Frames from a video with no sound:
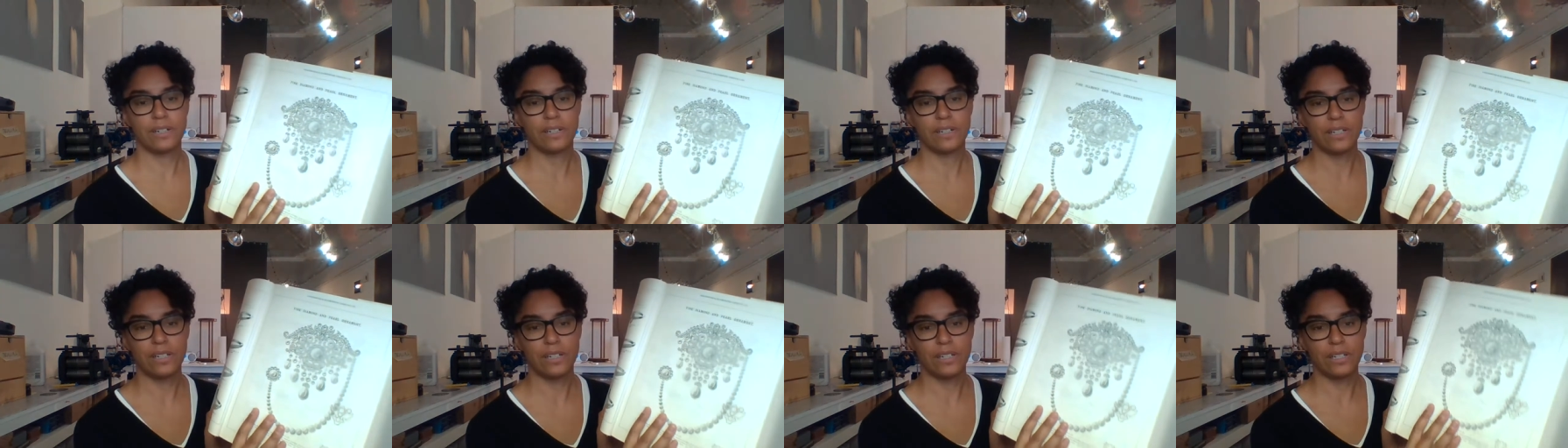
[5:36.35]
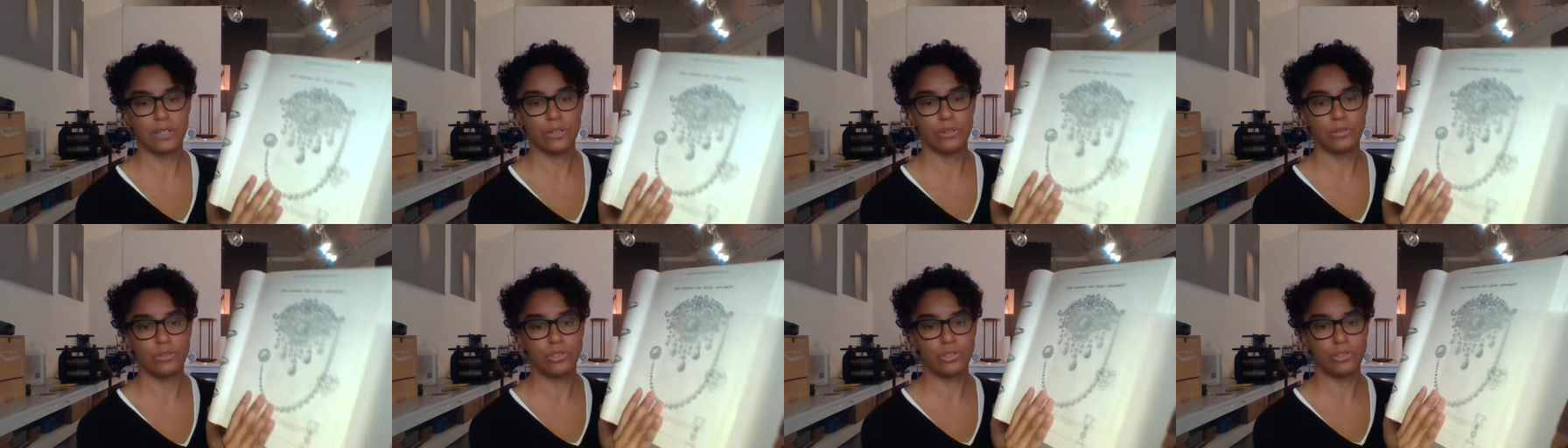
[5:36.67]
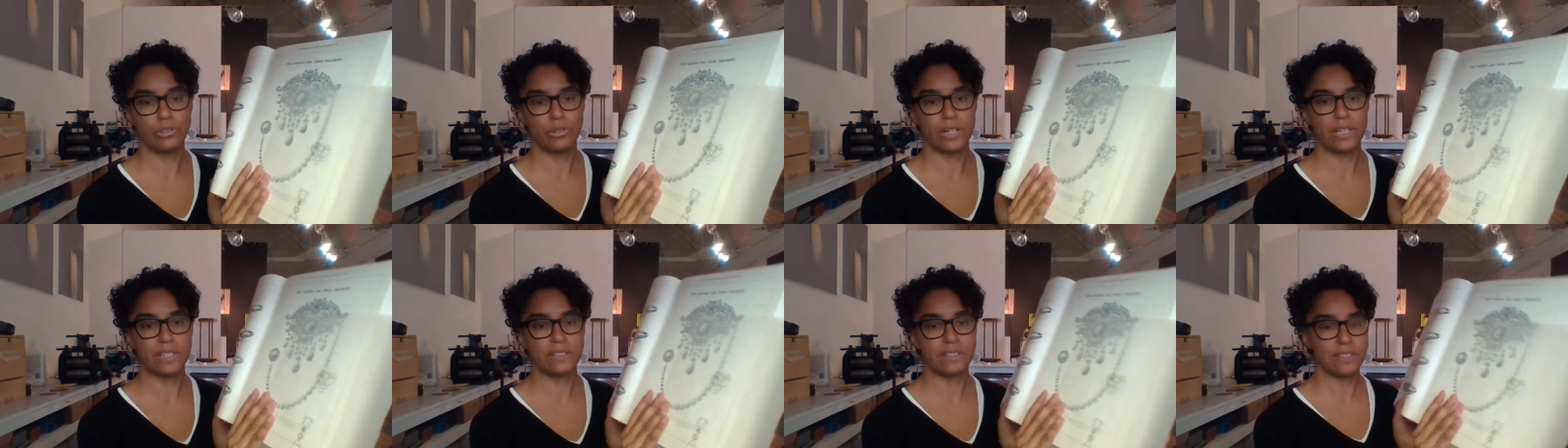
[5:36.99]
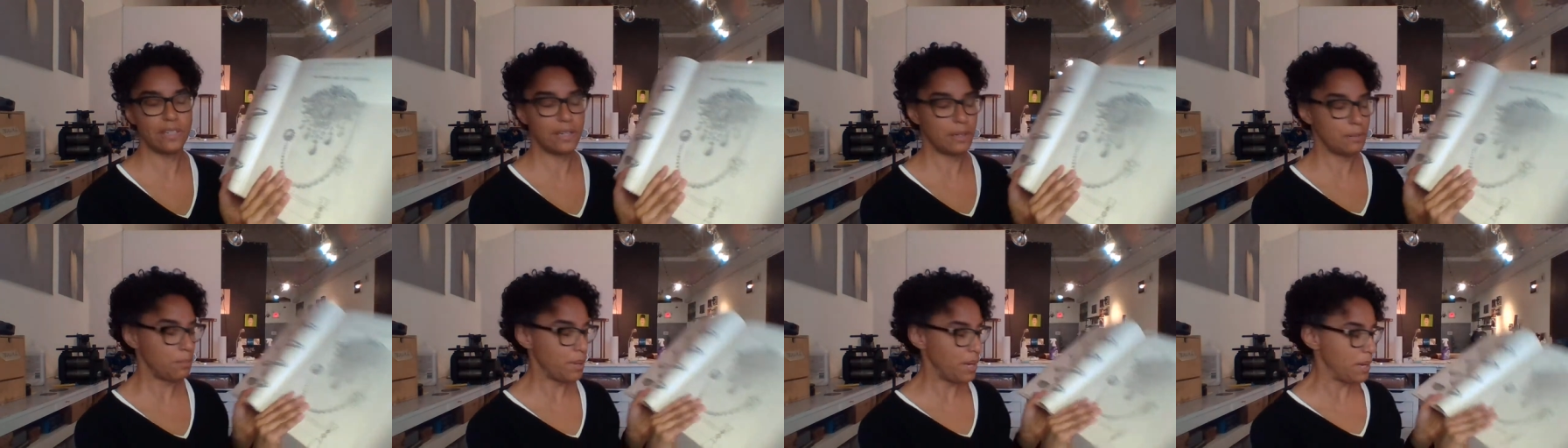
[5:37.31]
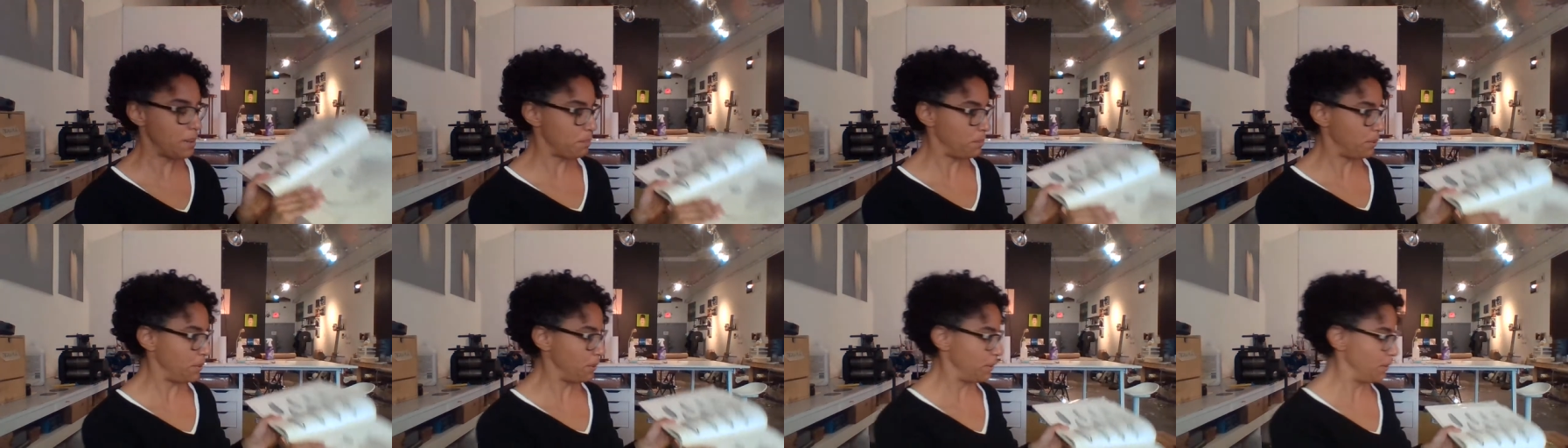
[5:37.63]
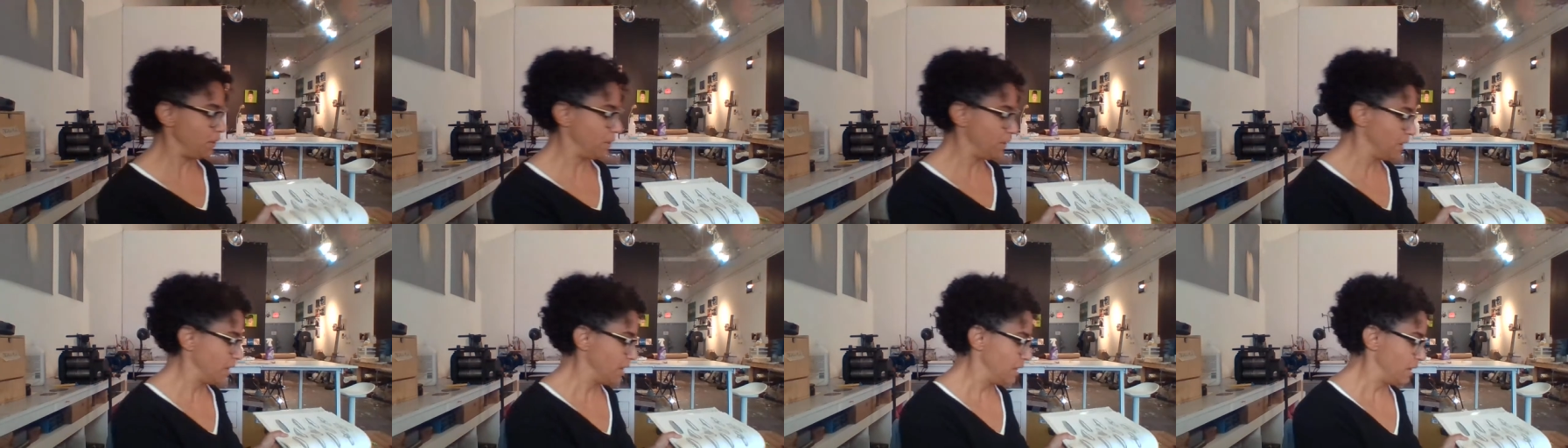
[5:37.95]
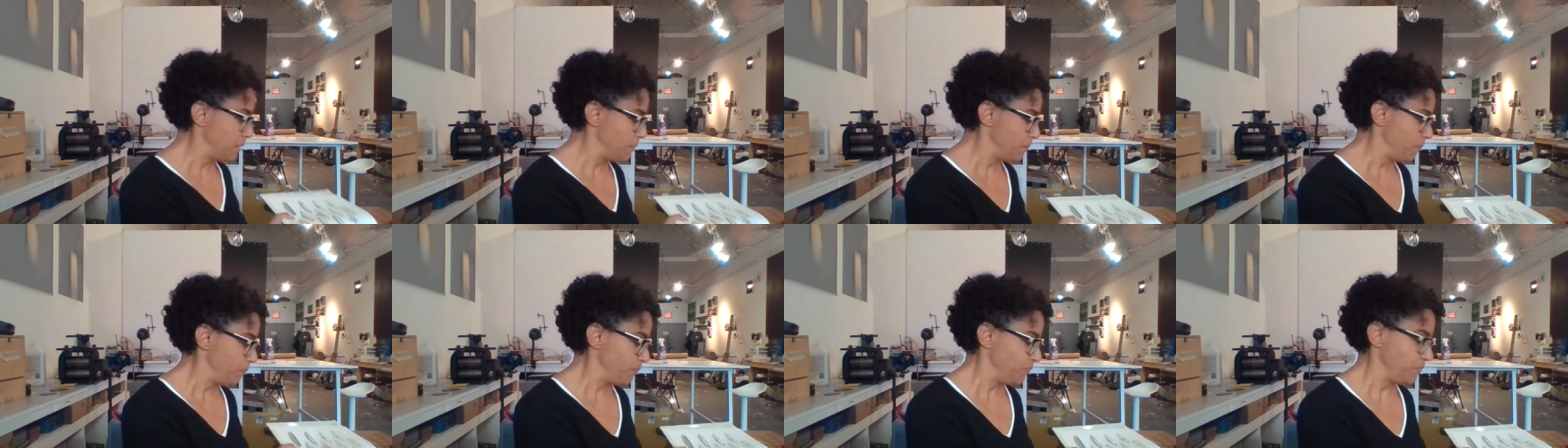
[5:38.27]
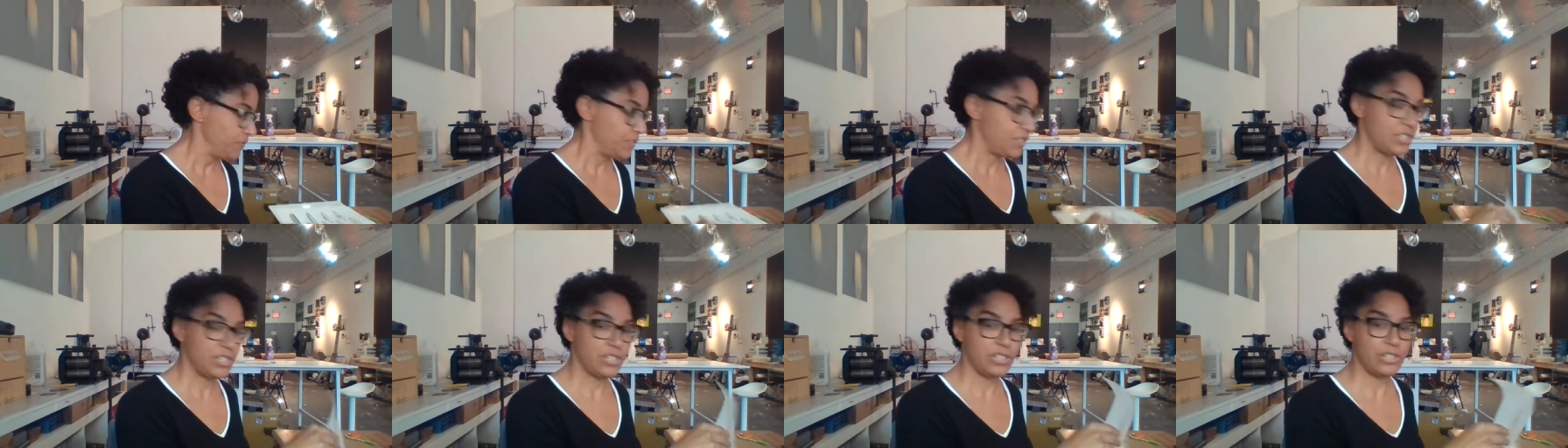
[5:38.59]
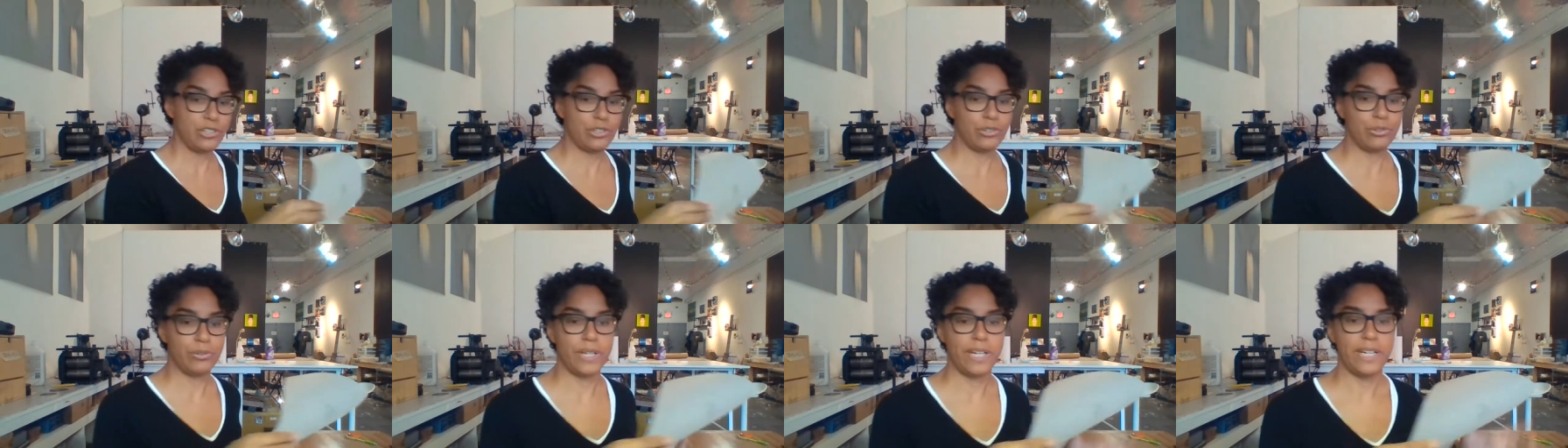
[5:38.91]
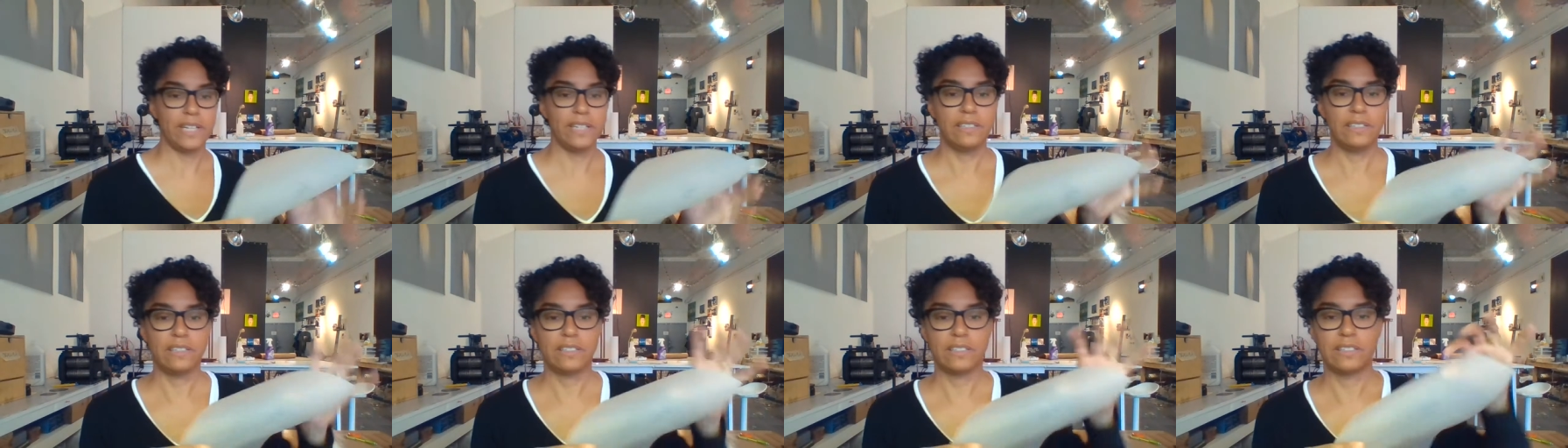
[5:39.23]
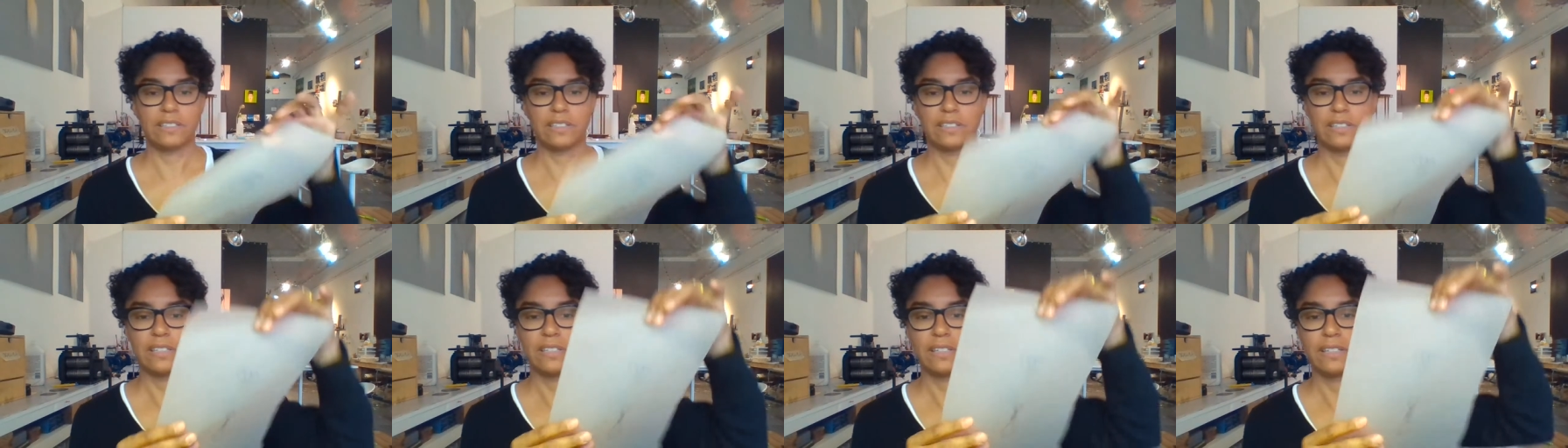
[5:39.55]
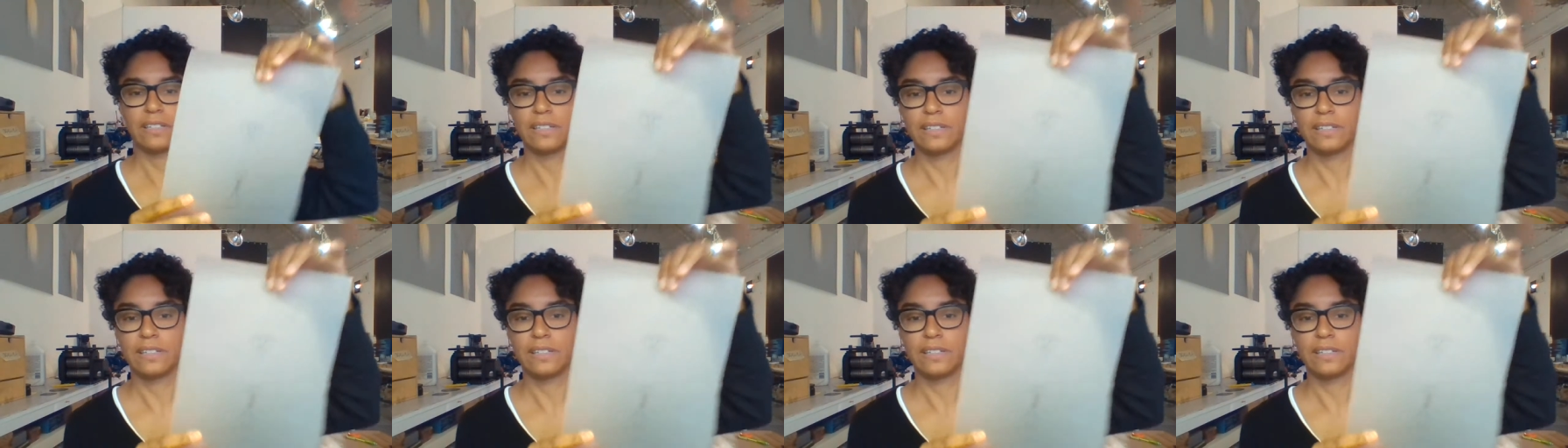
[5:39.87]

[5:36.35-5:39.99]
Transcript: use tracing paper to trace